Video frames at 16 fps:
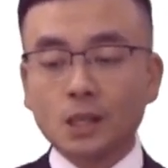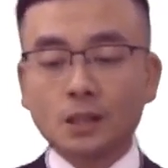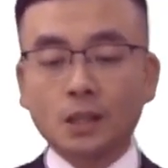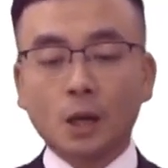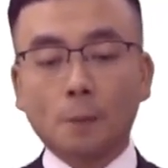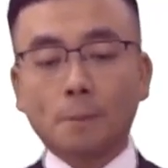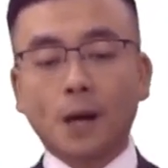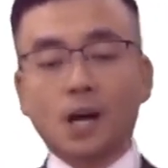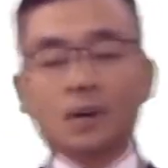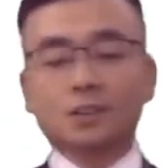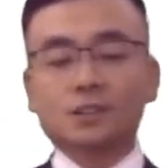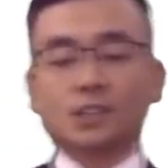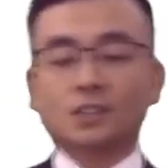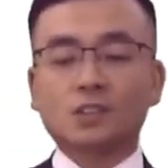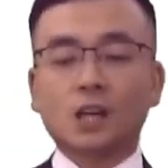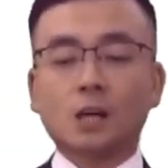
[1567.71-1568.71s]
Now,
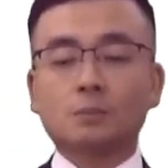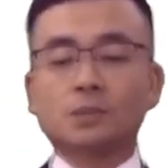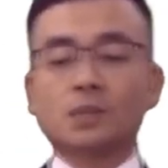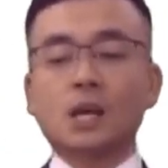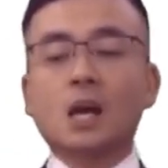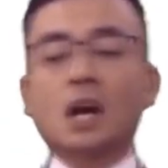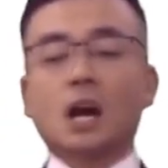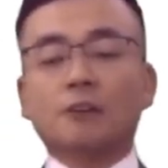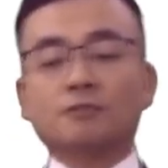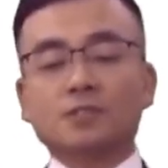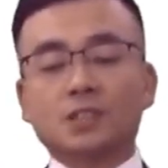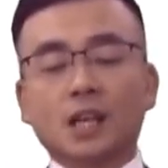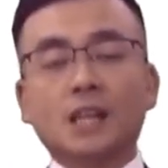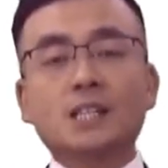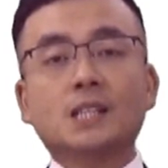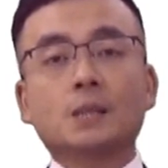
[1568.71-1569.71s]
past exams, I've
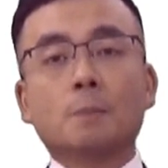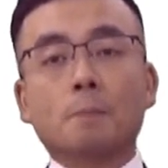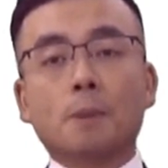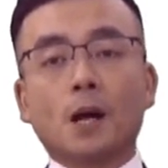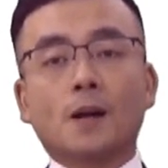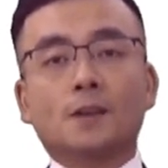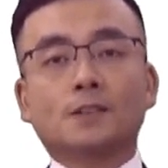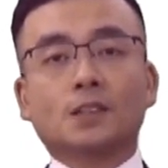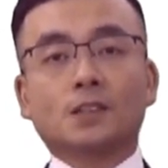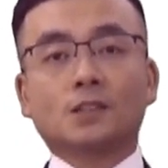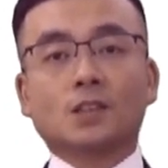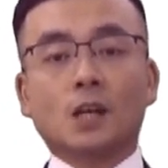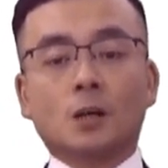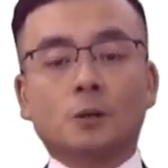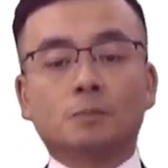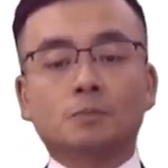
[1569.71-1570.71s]
taken past
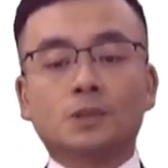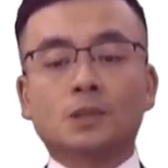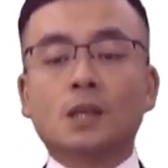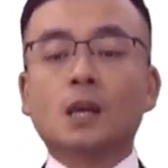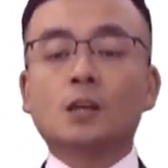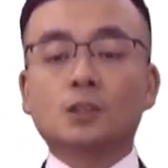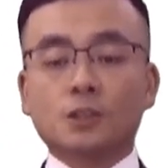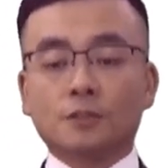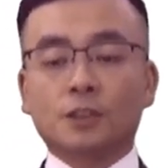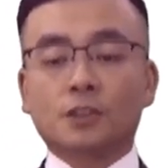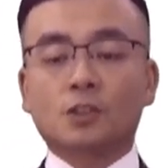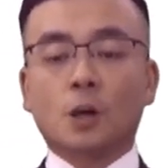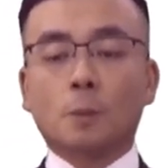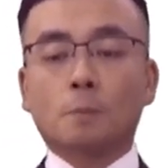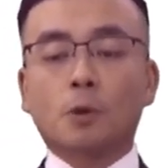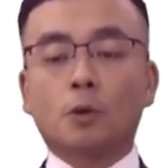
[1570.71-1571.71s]
exams, so for
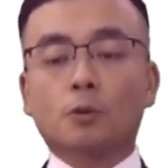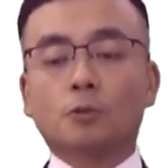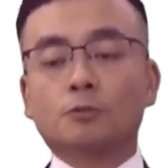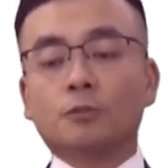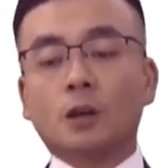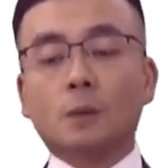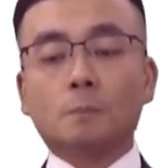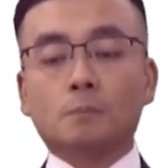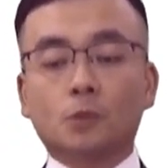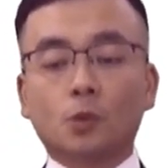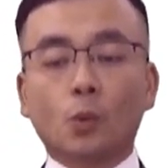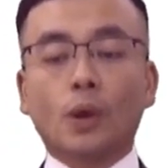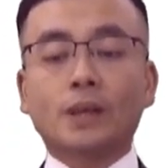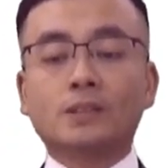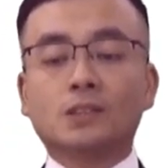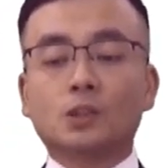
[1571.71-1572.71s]
example, from
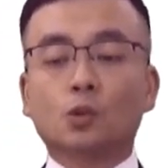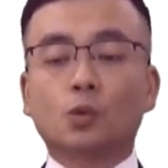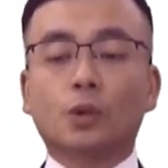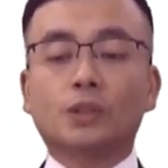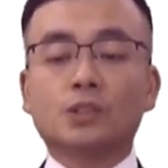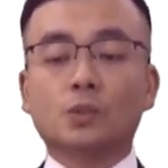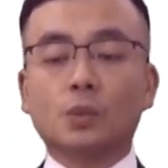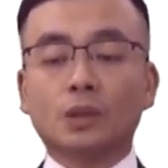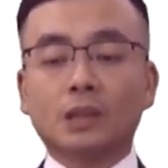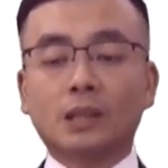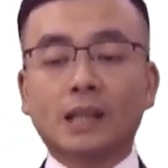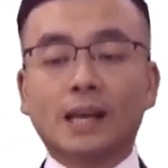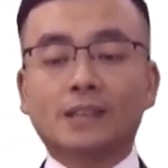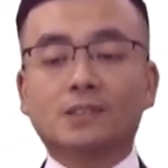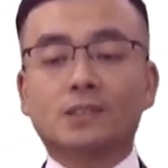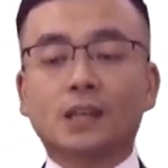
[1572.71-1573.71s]
2021,
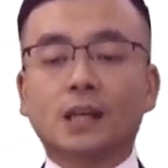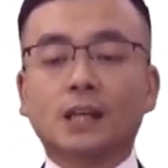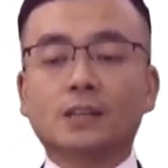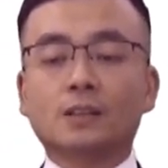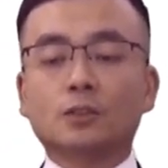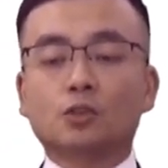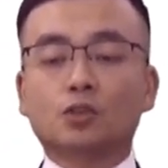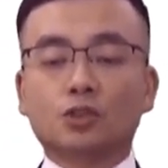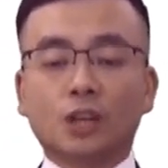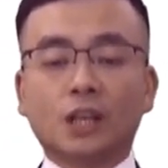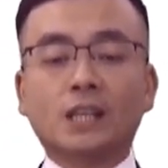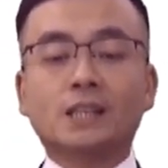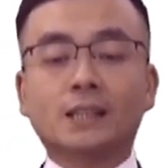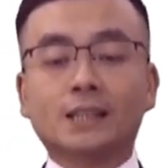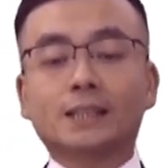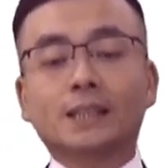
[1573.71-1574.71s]
let's say the
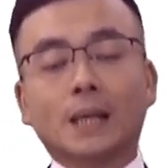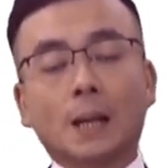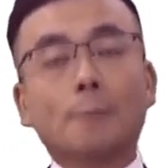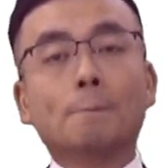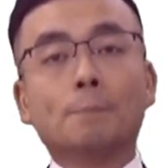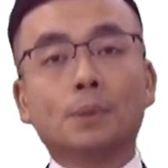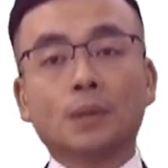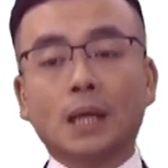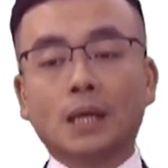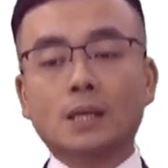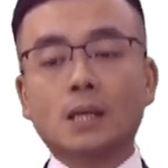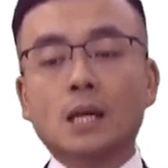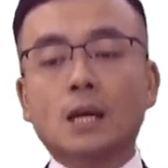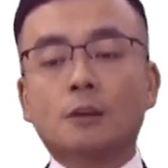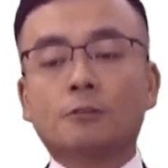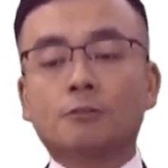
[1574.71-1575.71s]
trainer company,
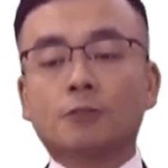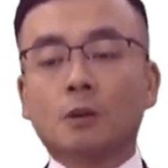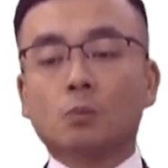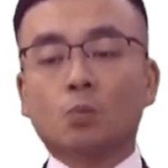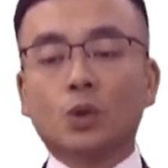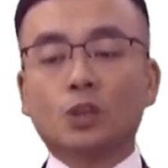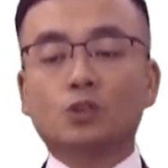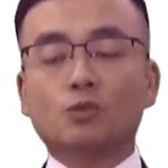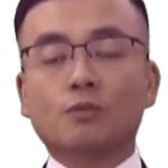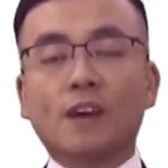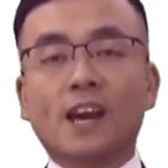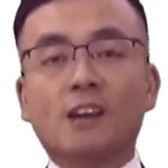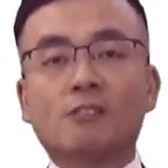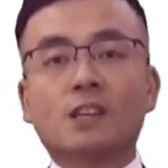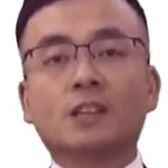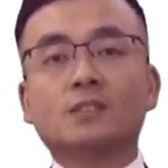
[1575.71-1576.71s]
from which
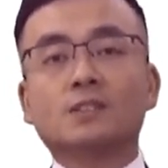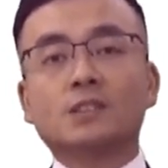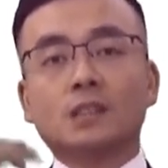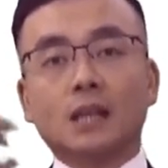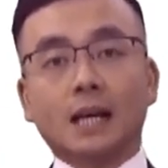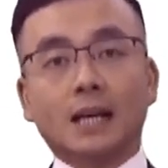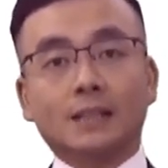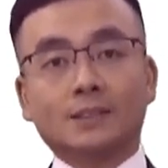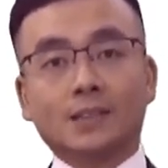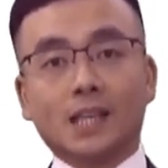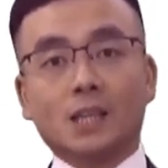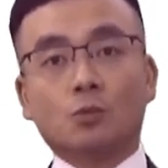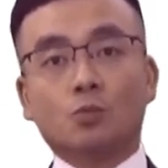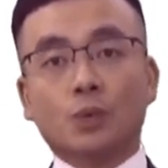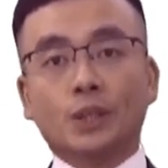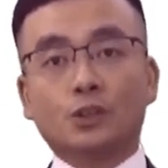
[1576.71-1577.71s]
variant and
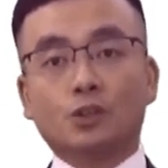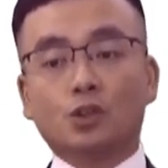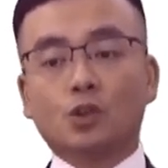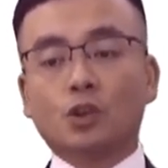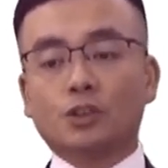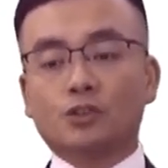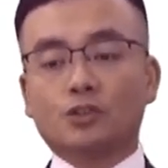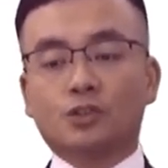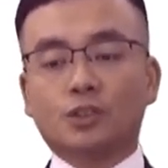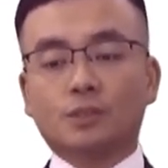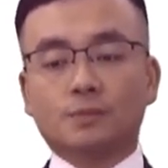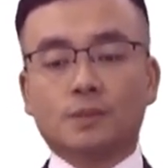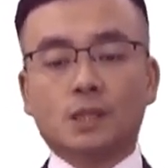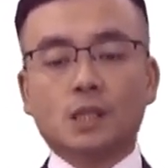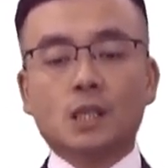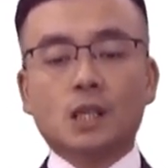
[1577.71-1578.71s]
in which
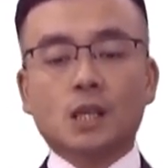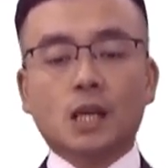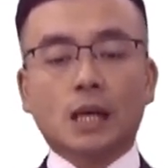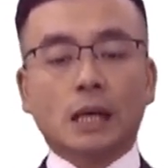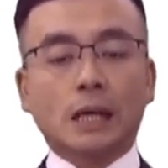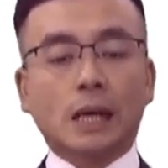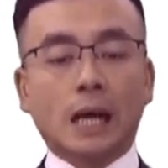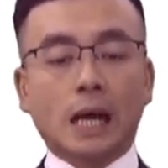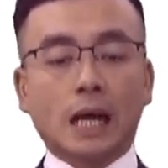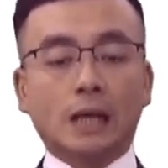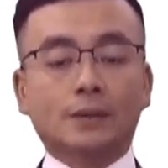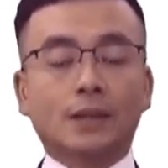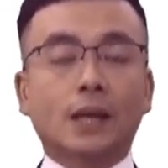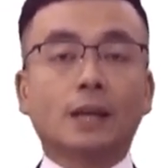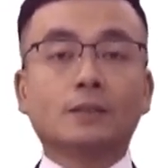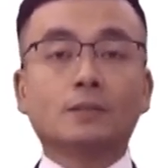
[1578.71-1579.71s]
question,
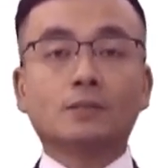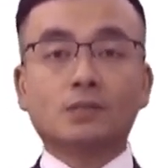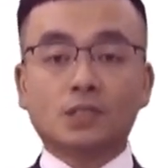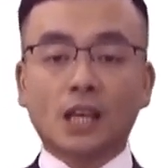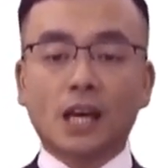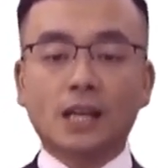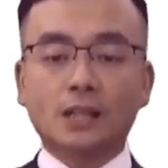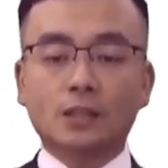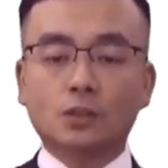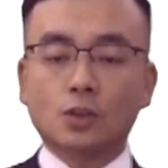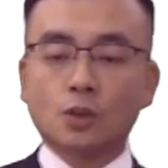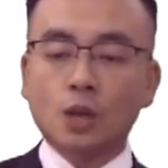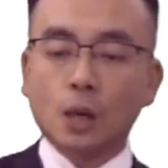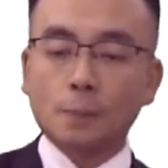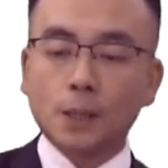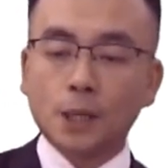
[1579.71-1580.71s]
and then telling
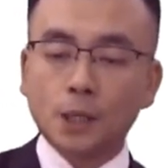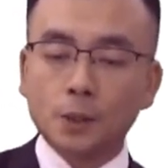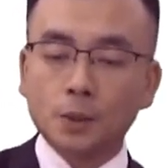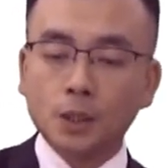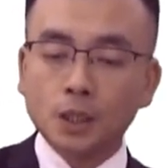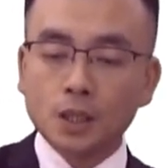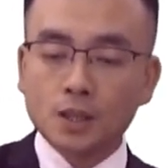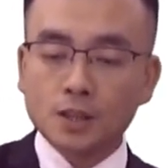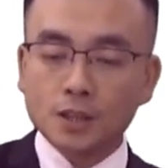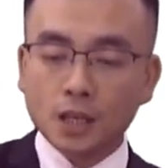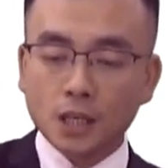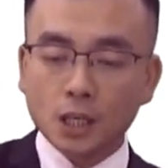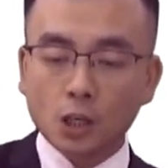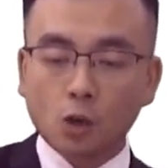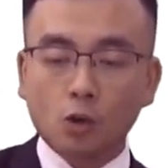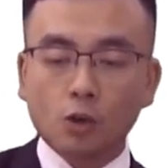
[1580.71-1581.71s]
you about
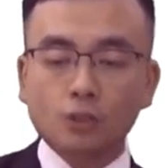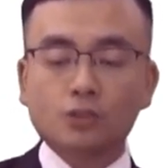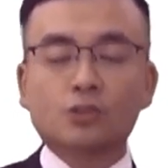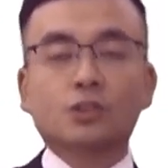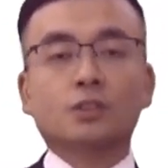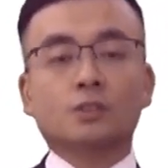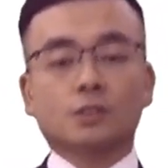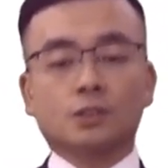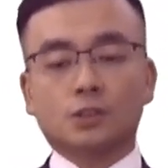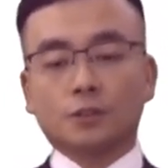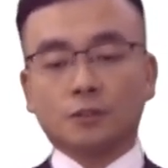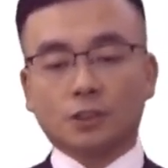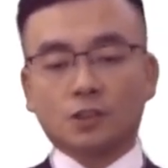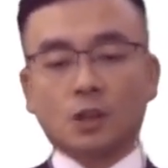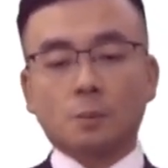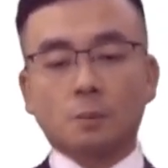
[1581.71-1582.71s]
the question, so for
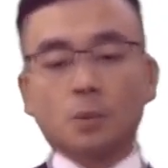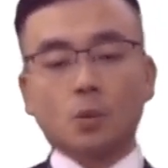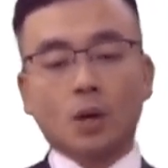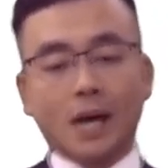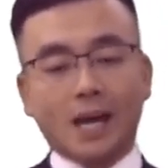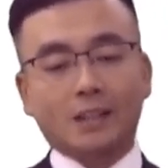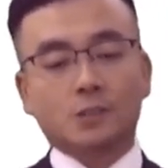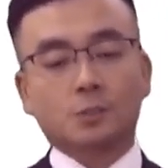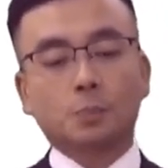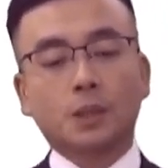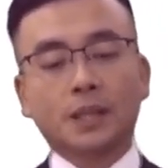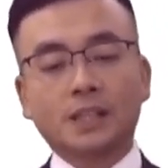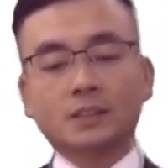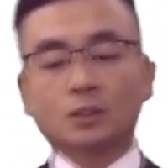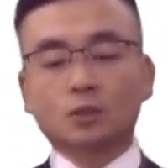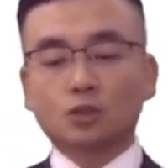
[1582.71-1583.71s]
example,
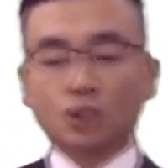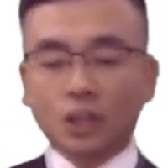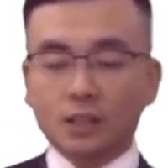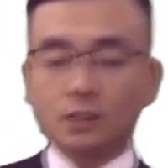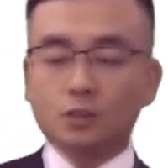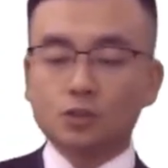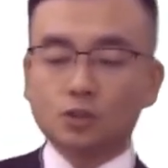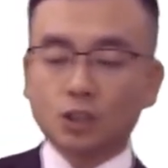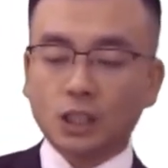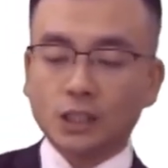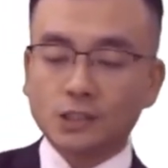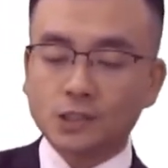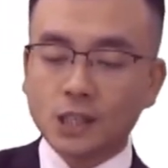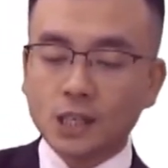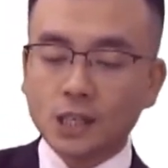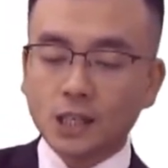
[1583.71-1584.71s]
explain the
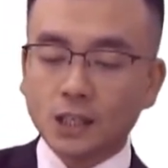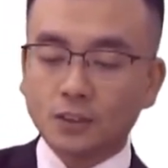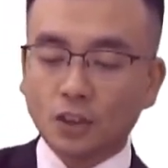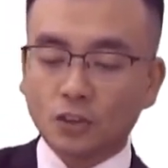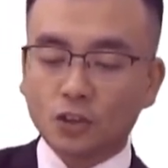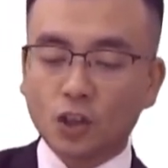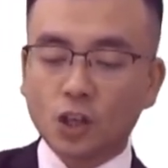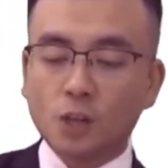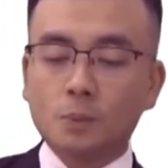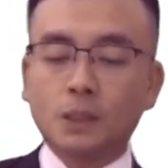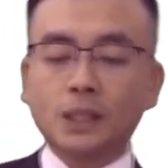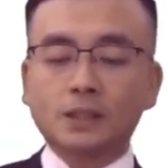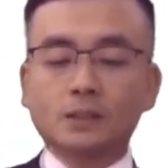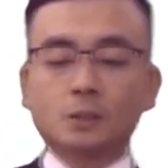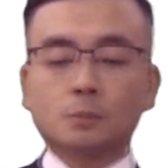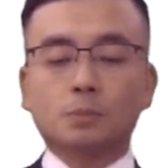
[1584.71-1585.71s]
challenges in
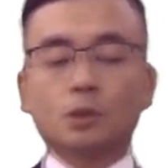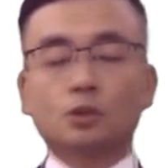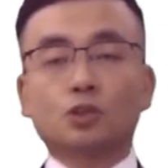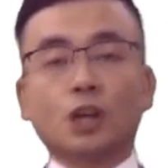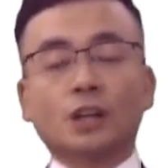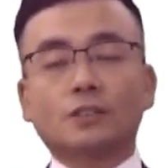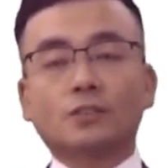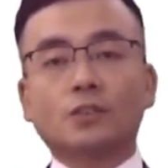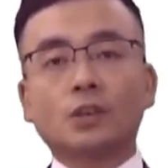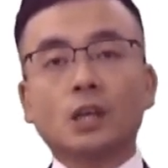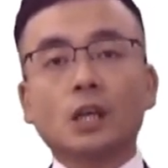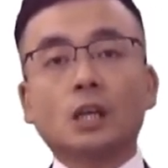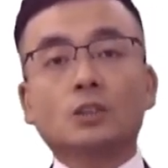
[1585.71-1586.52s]
determining the project.